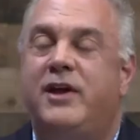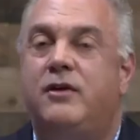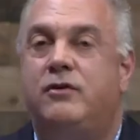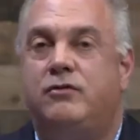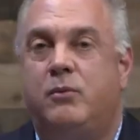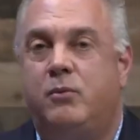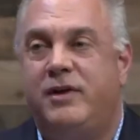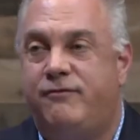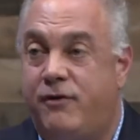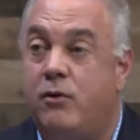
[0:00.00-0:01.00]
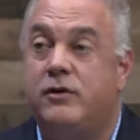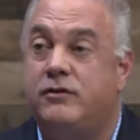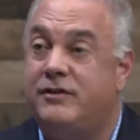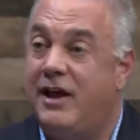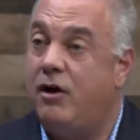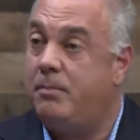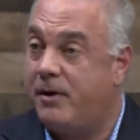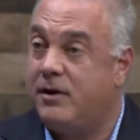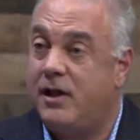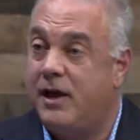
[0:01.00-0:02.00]
do is when we focus to help
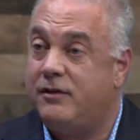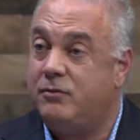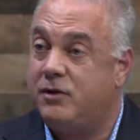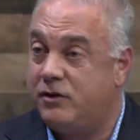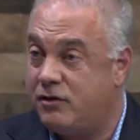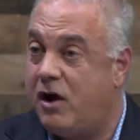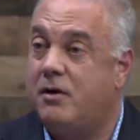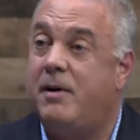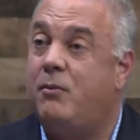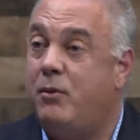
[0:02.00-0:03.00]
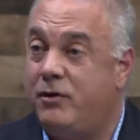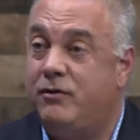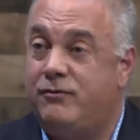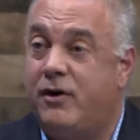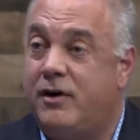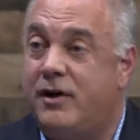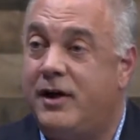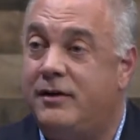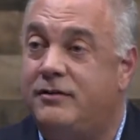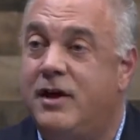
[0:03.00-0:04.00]
our clients, and we're going to talk about what we do for our
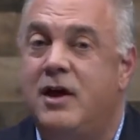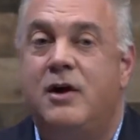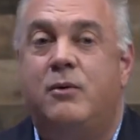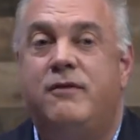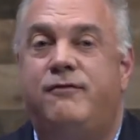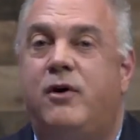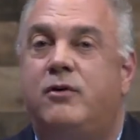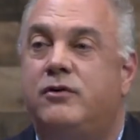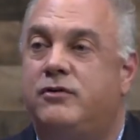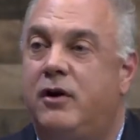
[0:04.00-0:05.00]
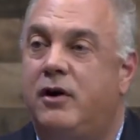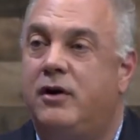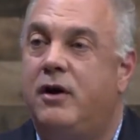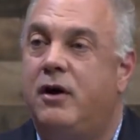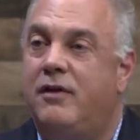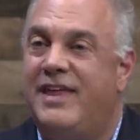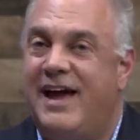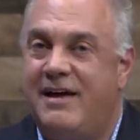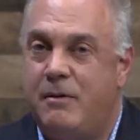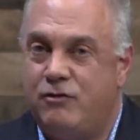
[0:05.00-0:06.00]
clients, we focus on
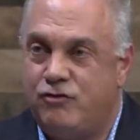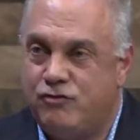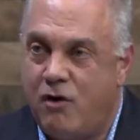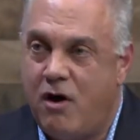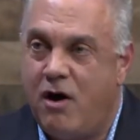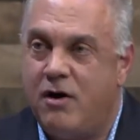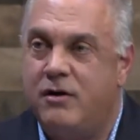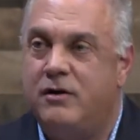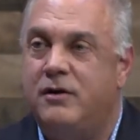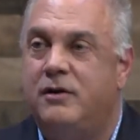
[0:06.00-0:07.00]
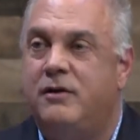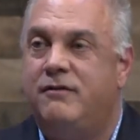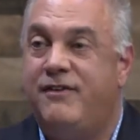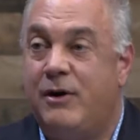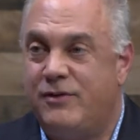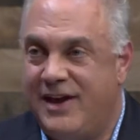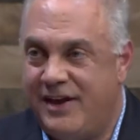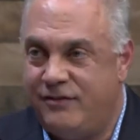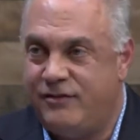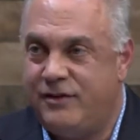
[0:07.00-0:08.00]
that strong
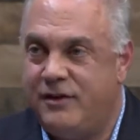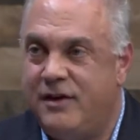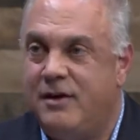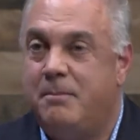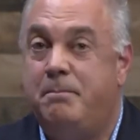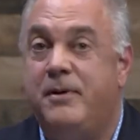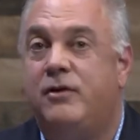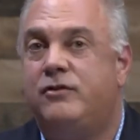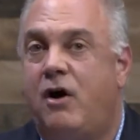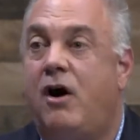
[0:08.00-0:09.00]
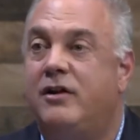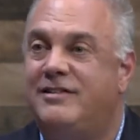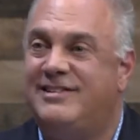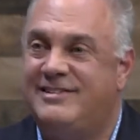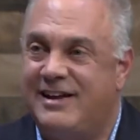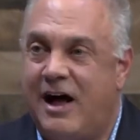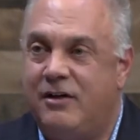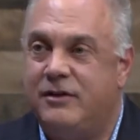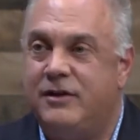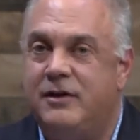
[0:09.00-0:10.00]
foundation built on
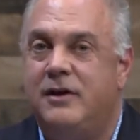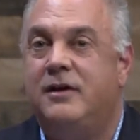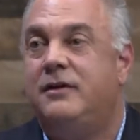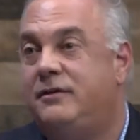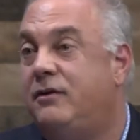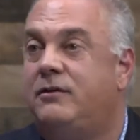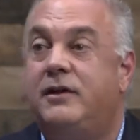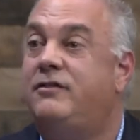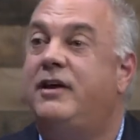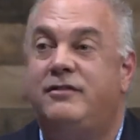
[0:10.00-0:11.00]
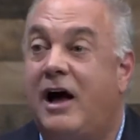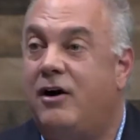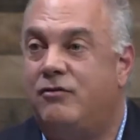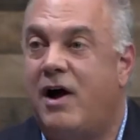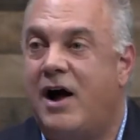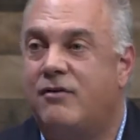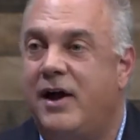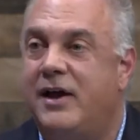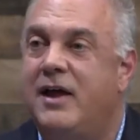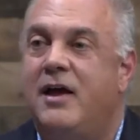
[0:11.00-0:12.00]
solid, you know, let's say solid rock,
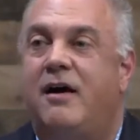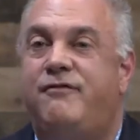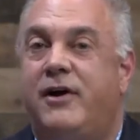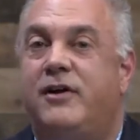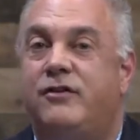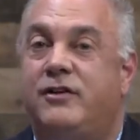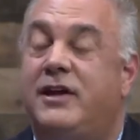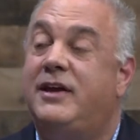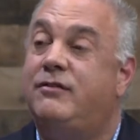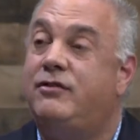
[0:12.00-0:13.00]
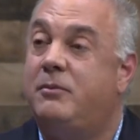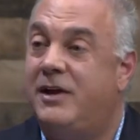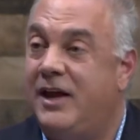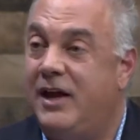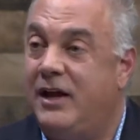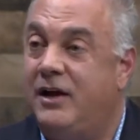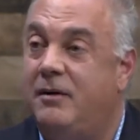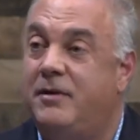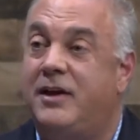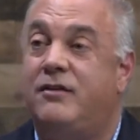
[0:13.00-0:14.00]
right? A foundation gives someone
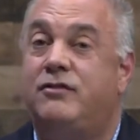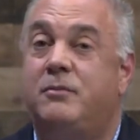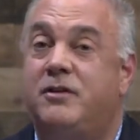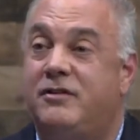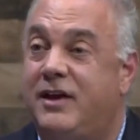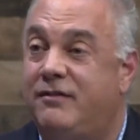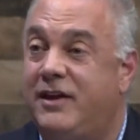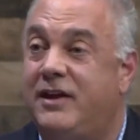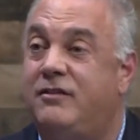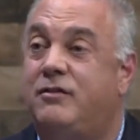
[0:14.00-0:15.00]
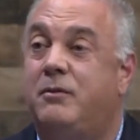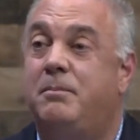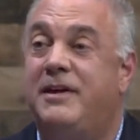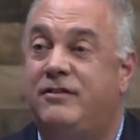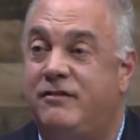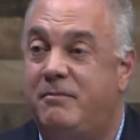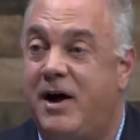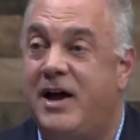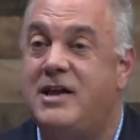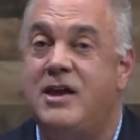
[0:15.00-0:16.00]
income, that gives someone safety, gives someone peace of
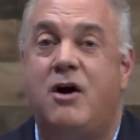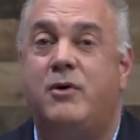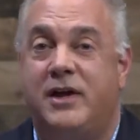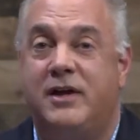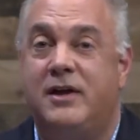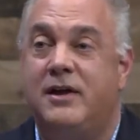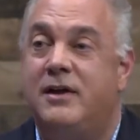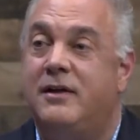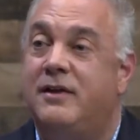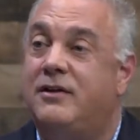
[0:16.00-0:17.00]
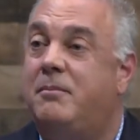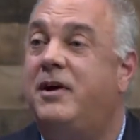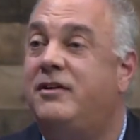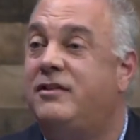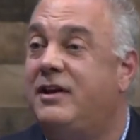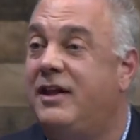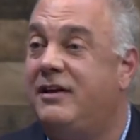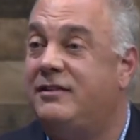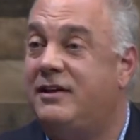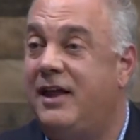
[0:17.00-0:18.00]
mind, knowing that their money's going to
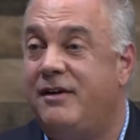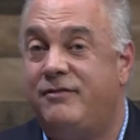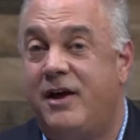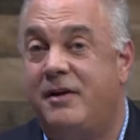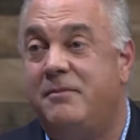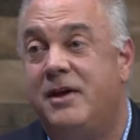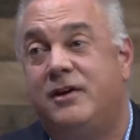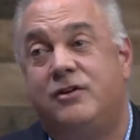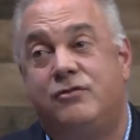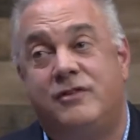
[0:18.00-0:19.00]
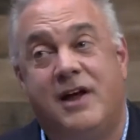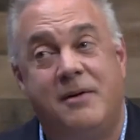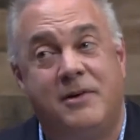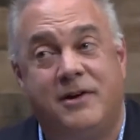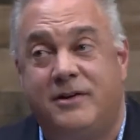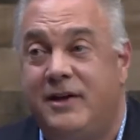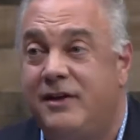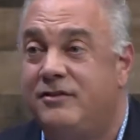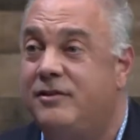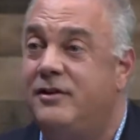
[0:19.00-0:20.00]
last a lifetime, because retirement could
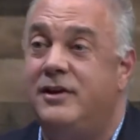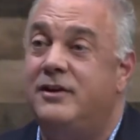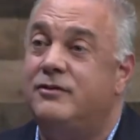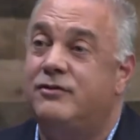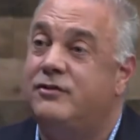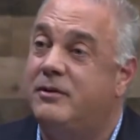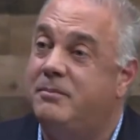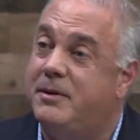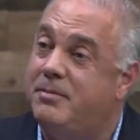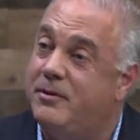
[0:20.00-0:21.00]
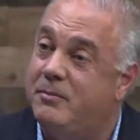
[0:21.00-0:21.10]
last 30 years for some people or